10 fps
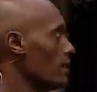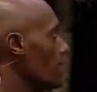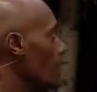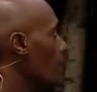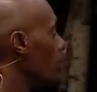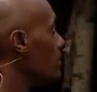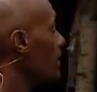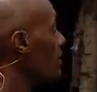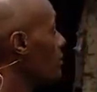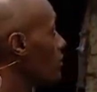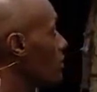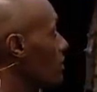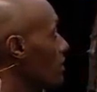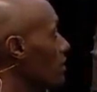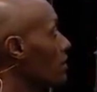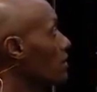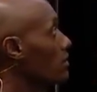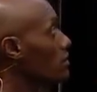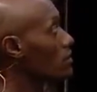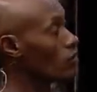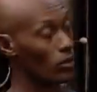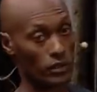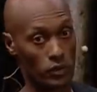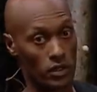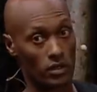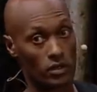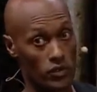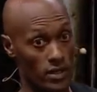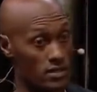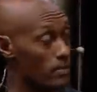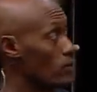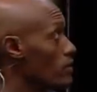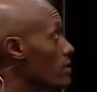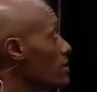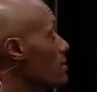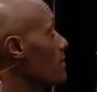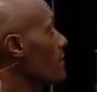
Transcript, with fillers: Uh, and you begin to see just all the critical transit points.